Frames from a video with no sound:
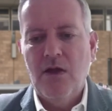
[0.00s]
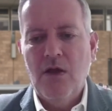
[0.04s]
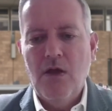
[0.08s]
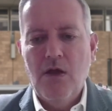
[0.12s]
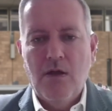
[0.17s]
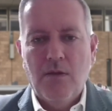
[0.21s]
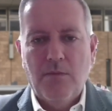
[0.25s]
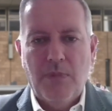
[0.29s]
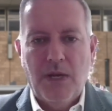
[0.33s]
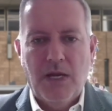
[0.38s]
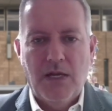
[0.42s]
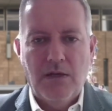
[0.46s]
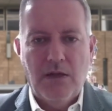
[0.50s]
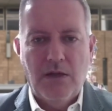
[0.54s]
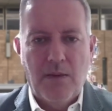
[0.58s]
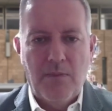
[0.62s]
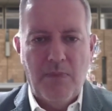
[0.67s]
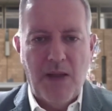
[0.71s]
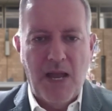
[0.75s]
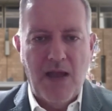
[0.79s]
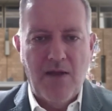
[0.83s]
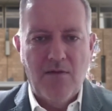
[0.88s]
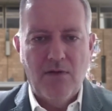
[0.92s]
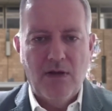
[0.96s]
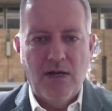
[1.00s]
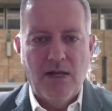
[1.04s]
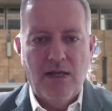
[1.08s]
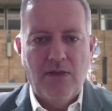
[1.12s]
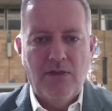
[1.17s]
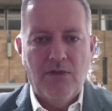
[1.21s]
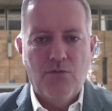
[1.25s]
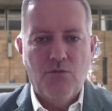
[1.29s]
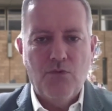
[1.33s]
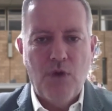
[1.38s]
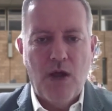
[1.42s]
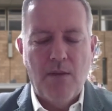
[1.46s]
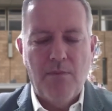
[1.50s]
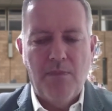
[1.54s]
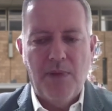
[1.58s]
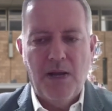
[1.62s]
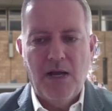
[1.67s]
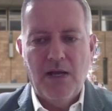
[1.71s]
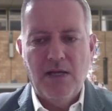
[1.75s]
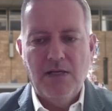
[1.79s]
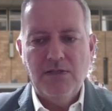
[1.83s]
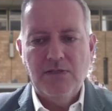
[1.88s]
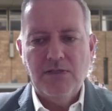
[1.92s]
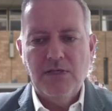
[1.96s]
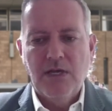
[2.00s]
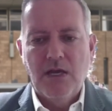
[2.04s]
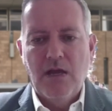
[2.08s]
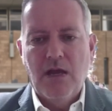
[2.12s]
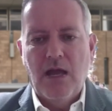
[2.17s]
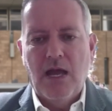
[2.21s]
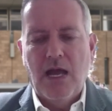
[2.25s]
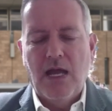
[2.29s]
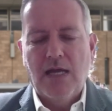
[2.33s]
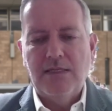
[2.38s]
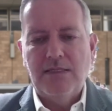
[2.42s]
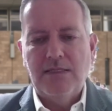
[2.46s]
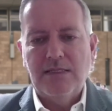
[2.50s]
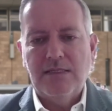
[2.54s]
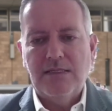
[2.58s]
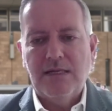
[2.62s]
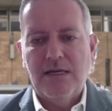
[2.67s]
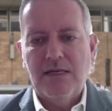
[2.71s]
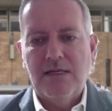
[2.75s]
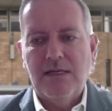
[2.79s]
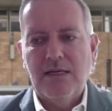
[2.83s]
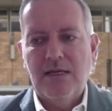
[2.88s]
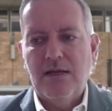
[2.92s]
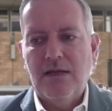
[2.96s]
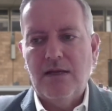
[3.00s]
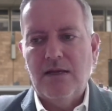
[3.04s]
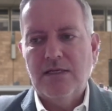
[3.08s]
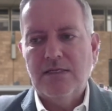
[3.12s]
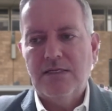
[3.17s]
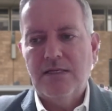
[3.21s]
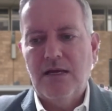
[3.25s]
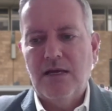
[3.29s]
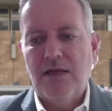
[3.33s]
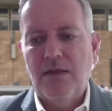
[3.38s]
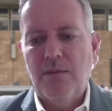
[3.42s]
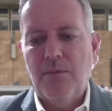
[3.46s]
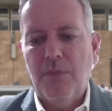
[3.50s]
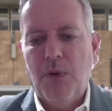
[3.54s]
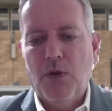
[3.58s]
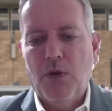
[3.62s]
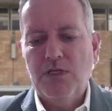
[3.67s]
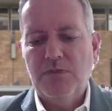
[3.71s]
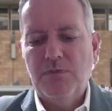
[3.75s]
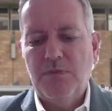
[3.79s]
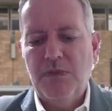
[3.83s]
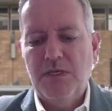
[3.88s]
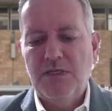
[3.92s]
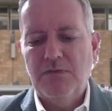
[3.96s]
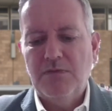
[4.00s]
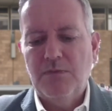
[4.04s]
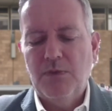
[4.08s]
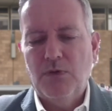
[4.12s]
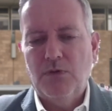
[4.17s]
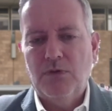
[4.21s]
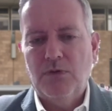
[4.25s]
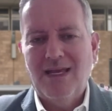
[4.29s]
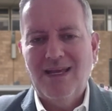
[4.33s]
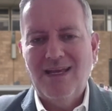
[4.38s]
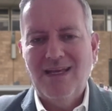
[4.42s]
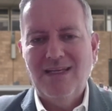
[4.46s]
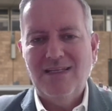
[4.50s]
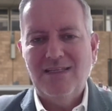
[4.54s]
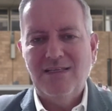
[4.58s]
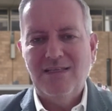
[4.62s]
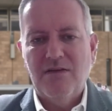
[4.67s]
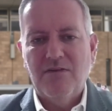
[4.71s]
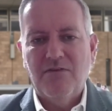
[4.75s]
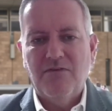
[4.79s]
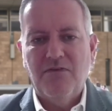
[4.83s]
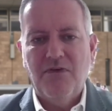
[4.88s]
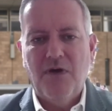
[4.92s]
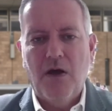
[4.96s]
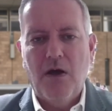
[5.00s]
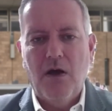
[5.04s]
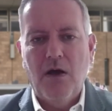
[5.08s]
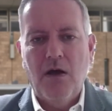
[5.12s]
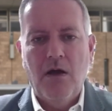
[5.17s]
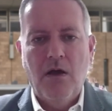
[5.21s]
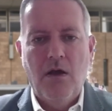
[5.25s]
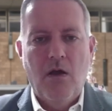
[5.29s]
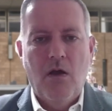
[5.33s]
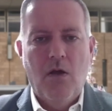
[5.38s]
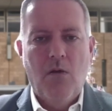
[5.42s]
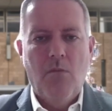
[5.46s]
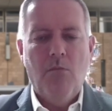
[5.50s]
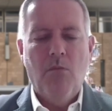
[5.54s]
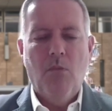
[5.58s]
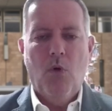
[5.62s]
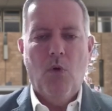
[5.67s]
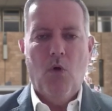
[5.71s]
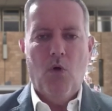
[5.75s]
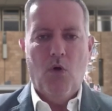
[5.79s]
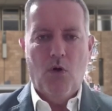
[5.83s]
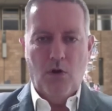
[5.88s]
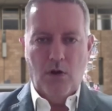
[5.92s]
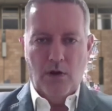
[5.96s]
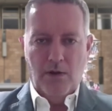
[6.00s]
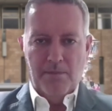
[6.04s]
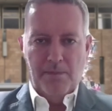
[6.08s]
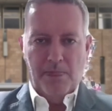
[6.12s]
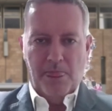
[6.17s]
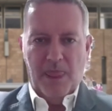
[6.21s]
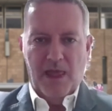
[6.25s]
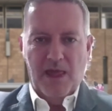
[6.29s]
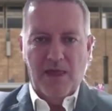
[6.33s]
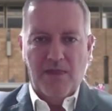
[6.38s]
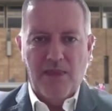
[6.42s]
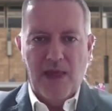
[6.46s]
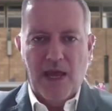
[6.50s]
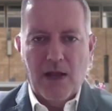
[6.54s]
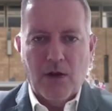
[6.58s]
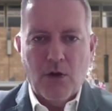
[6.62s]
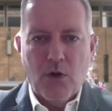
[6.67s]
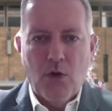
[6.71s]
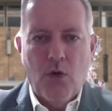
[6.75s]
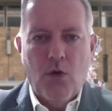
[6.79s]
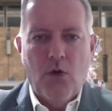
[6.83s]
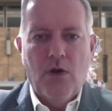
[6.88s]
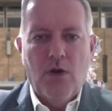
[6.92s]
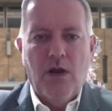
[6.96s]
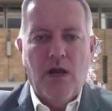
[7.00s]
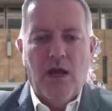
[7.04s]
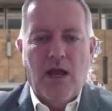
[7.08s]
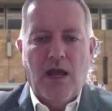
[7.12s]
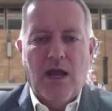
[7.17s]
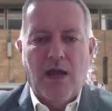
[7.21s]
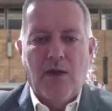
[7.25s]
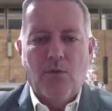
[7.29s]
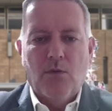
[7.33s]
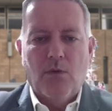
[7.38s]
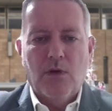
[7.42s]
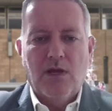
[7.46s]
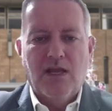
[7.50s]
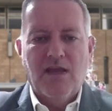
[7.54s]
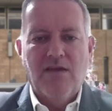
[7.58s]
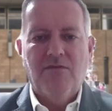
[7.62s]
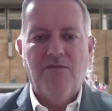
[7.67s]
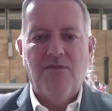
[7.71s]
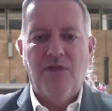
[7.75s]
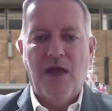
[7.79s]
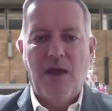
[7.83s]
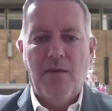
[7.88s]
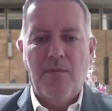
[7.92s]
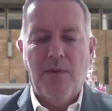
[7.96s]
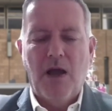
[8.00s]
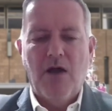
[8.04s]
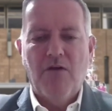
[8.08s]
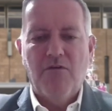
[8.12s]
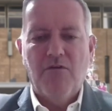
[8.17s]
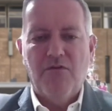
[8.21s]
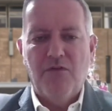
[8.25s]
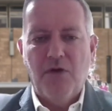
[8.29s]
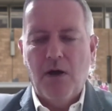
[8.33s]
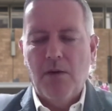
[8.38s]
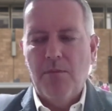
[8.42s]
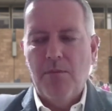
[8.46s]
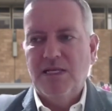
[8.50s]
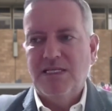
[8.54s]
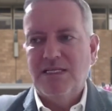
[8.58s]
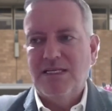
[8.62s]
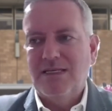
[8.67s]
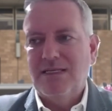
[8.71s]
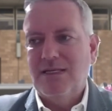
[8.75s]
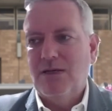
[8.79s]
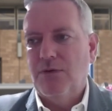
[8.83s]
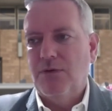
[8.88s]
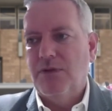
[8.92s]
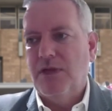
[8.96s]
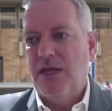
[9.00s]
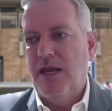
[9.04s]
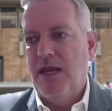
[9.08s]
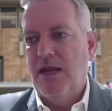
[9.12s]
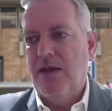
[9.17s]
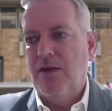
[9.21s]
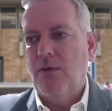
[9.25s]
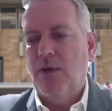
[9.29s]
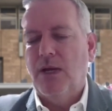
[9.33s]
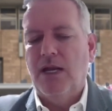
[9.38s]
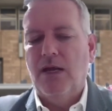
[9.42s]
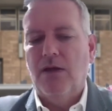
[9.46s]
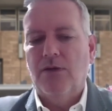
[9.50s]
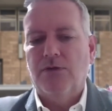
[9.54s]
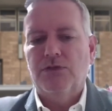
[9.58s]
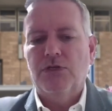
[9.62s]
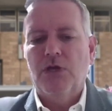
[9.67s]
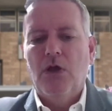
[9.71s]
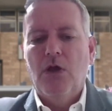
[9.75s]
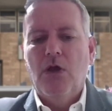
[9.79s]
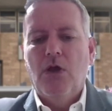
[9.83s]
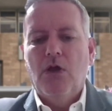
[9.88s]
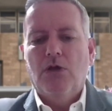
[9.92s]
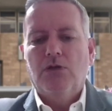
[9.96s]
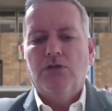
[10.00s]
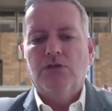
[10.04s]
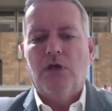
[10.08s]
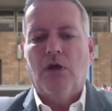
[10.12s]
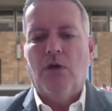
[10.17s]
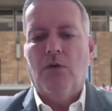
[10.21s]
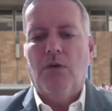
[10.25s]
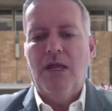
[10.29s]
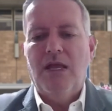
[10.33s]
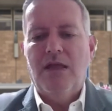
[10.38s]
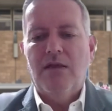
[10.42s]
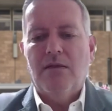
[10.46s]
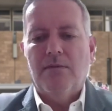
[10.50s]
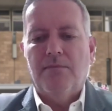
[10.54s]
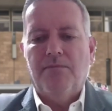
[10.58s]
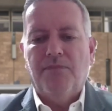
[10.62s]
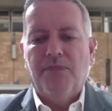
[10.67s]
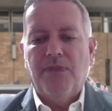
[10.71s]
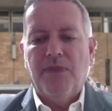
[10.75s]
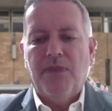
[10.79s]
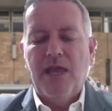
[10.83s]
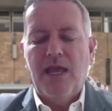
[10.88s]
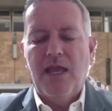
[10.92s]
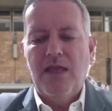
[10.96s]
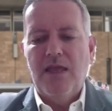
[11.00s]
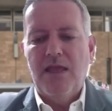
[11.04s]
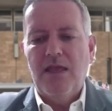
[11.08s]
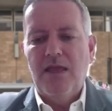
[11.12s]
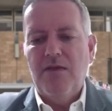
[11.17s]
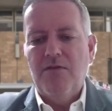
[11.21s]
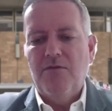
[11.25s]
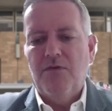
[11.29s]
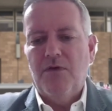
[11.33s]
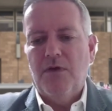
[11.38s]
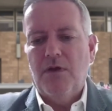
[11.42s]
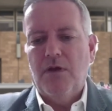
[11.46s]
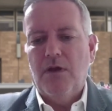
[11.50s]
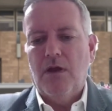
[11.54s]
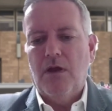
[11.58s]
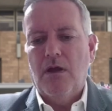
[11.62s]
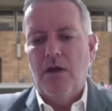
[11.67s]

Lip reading: but apparently the rabbis had decided last night that Boaz Bismuth is far more in their corner and will give them a far better deal than anyone else. So they even